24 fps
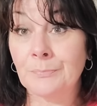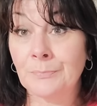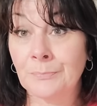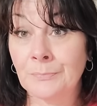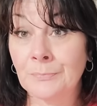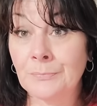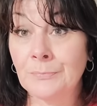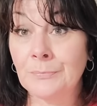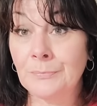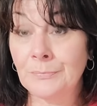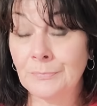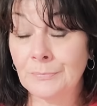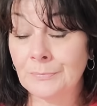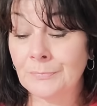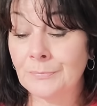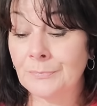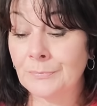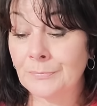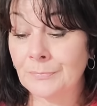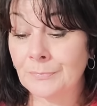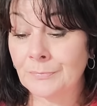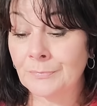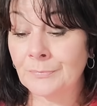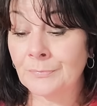
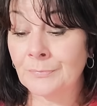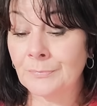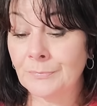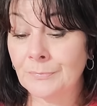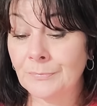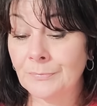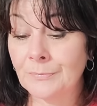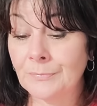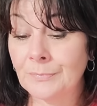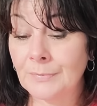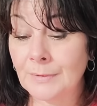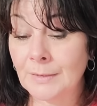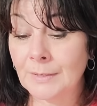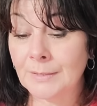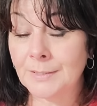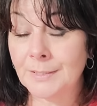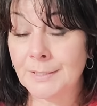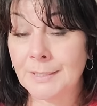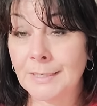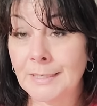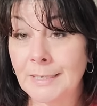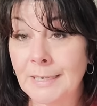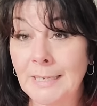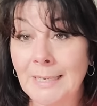Mm-hmm. Mm-hmm. It's
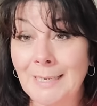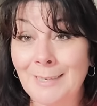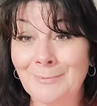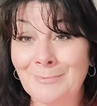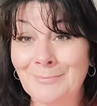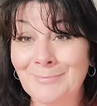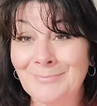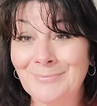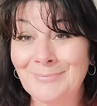the key.